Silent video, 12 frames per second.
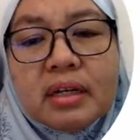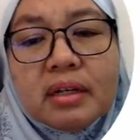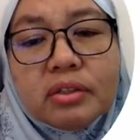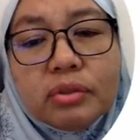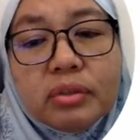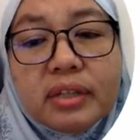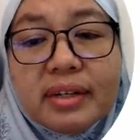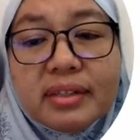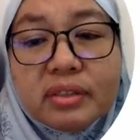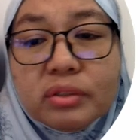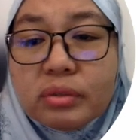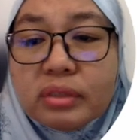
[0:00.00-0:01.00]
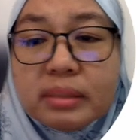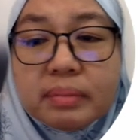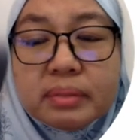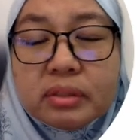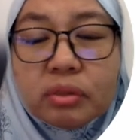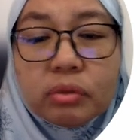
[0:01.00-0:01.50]
So there is no
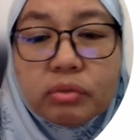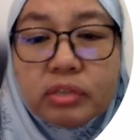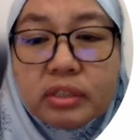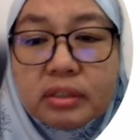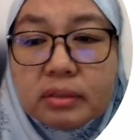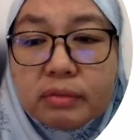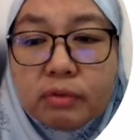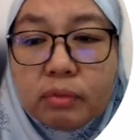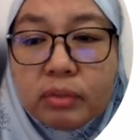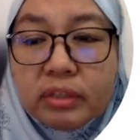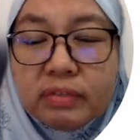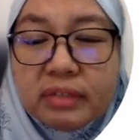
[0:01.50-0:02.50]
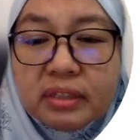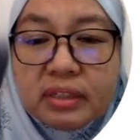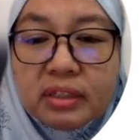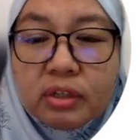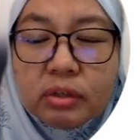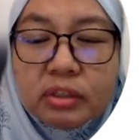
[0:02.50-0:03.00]
simple solution for
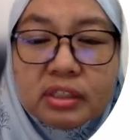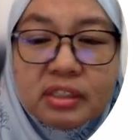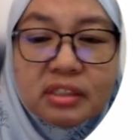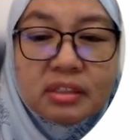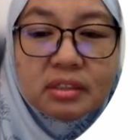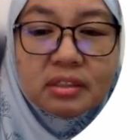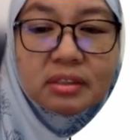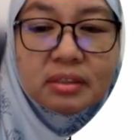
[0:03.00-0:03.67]
motivating contingent